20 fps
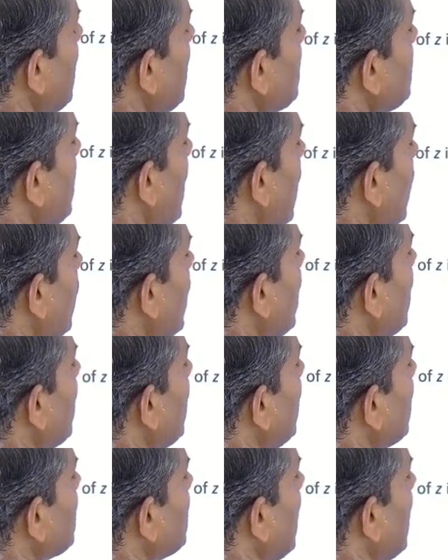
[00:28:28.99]
power,
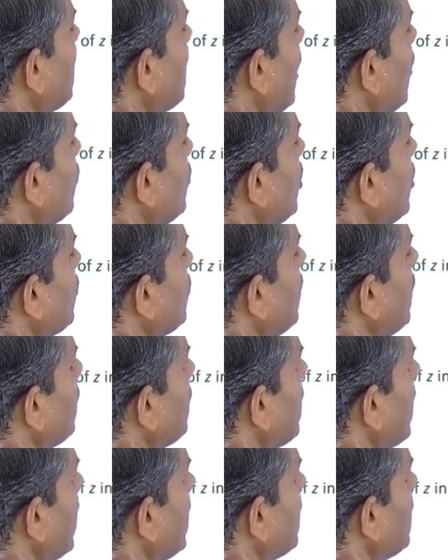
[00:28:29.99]
that how do you
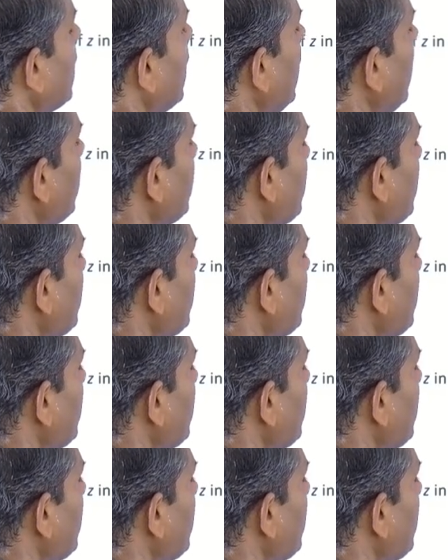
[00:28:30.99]
define the